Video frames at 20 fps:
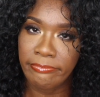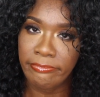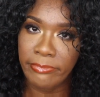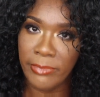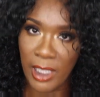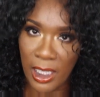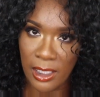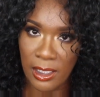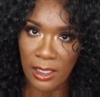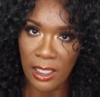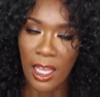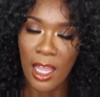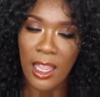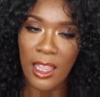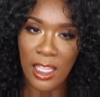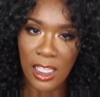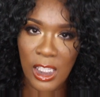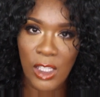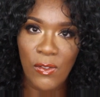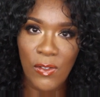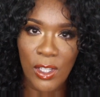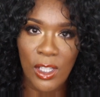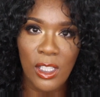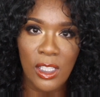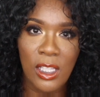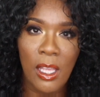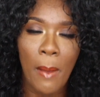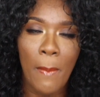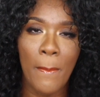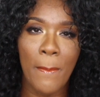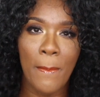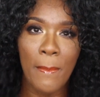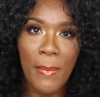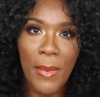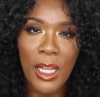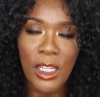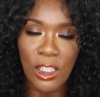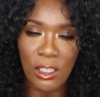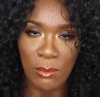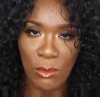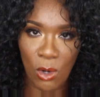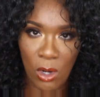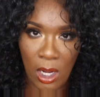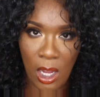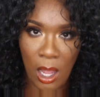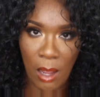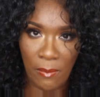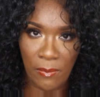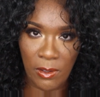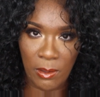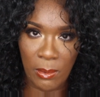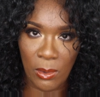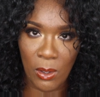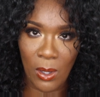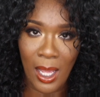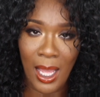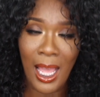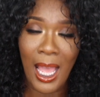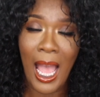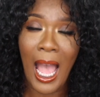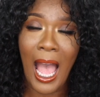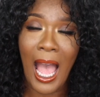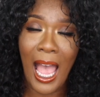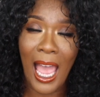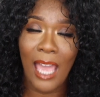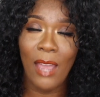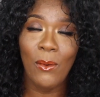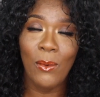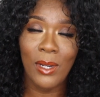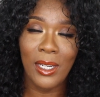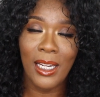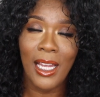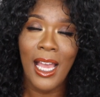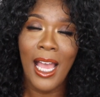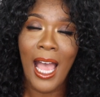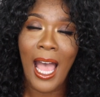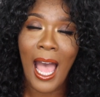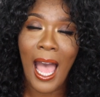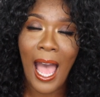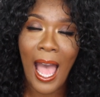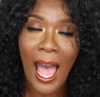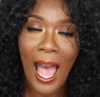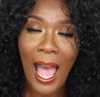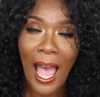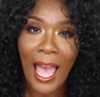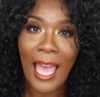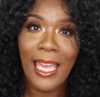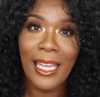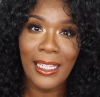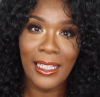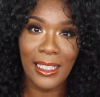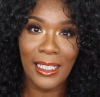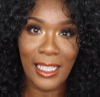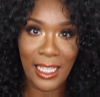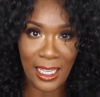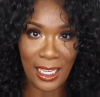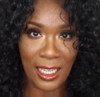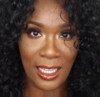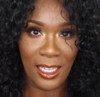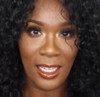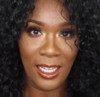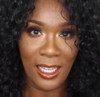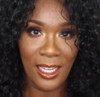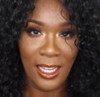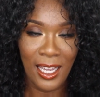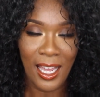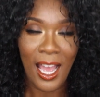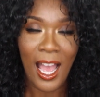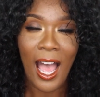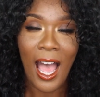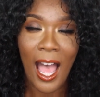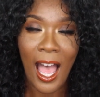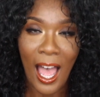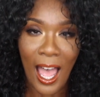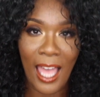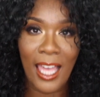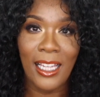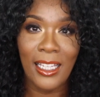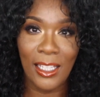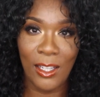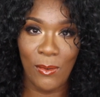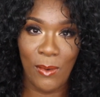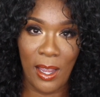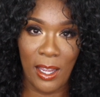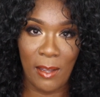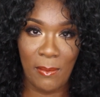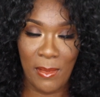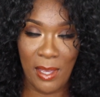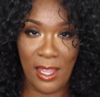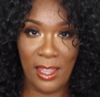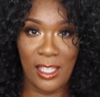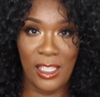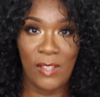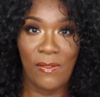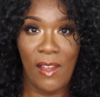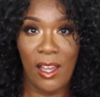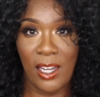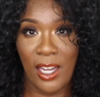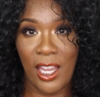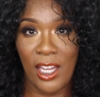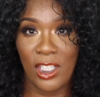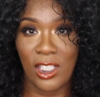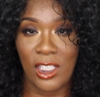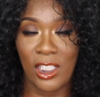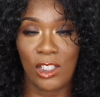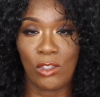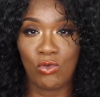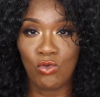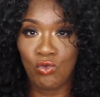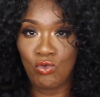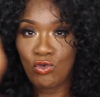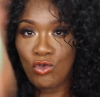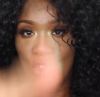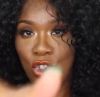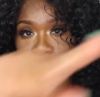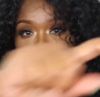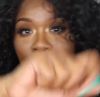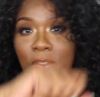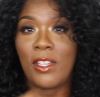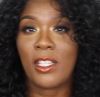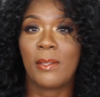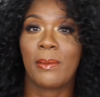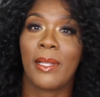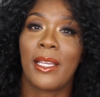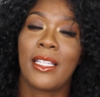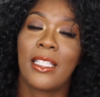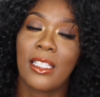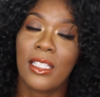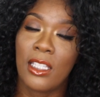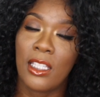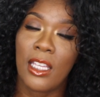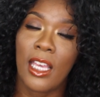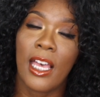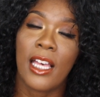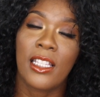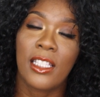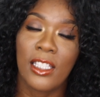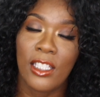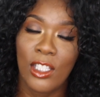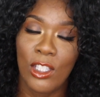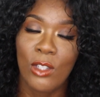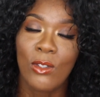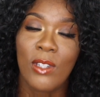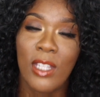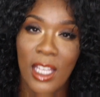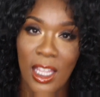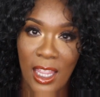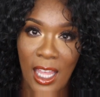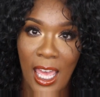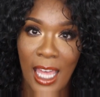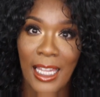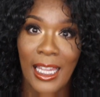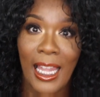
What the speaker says: Yes, this feels much more comfortable. I would highly, highly recommend this foundation. Juvia's Place, yes, you did that.